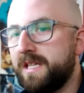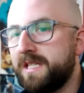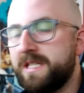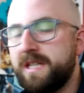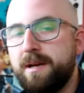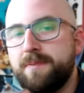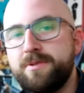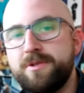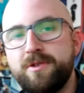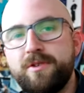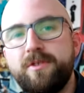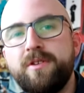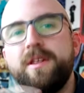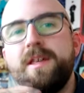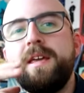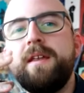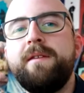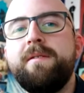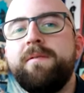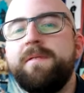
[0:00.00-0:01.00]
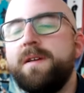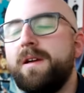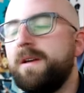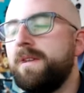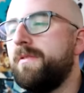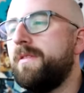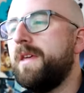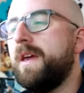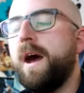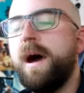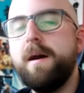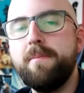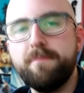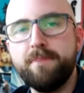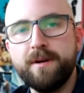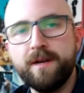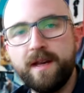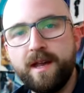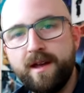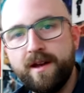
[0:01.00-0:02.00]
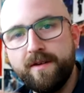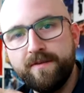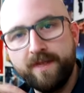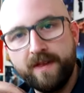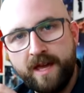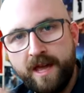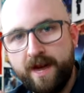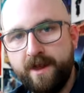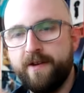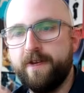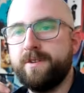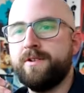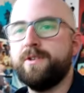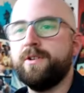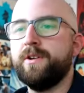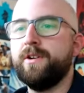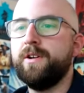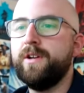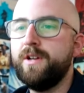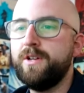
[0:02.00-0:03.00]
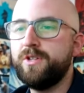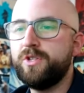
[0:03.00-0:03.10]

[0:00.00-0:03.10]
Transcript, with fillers: exceptional in the upbringing of the character,